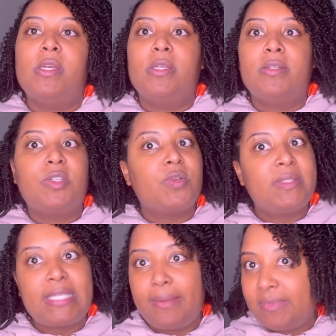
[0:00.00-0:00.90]
So
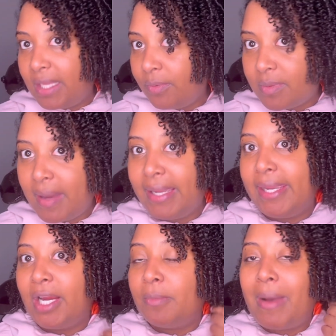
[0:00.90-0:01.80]
same thing with my
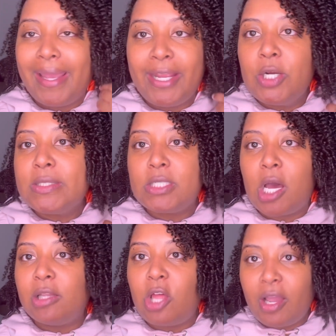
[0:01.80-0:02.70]
hair. My hair is
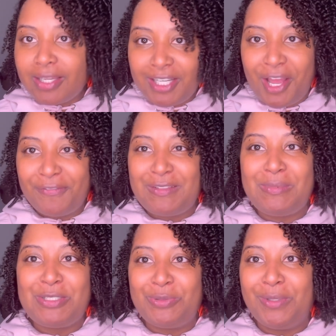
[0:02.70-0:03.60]
not long enough to be
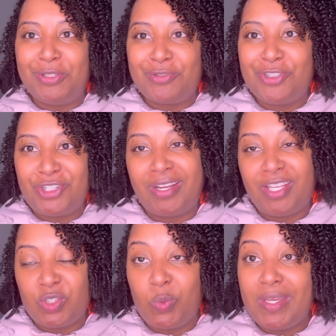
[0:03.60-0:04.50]
doing those chunky
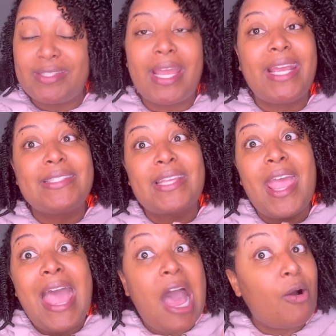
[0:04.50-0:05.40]
twists, I guess
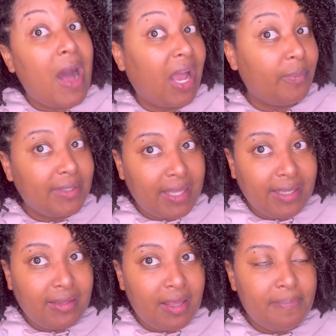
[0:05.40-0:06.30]
how I would like
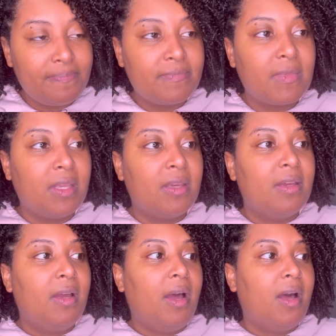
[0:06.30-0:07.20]
them.
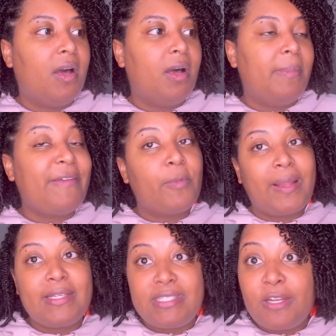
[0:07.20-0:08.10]

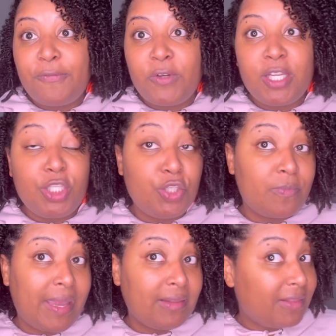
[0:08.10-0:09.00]
Everybody's different. You
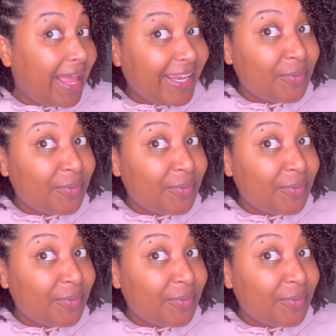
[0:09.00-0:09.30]
may like